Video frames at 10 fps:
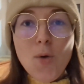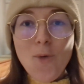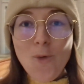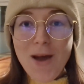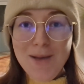
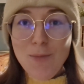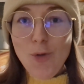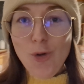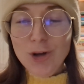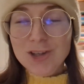way
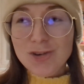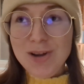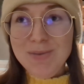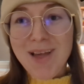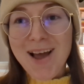more
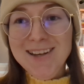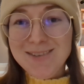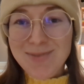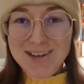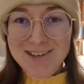
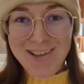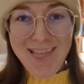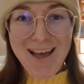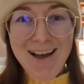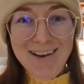streamlined by doing
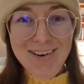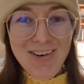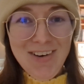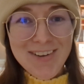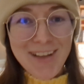that and
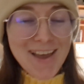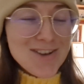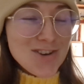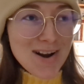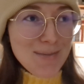not like
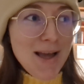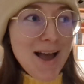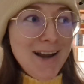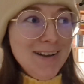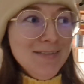trying to
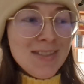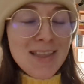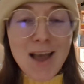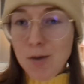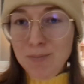plan
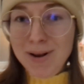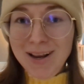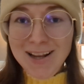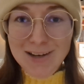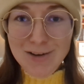a
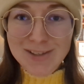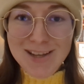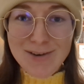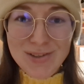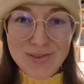completely new
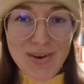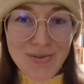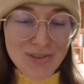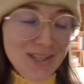sequence for every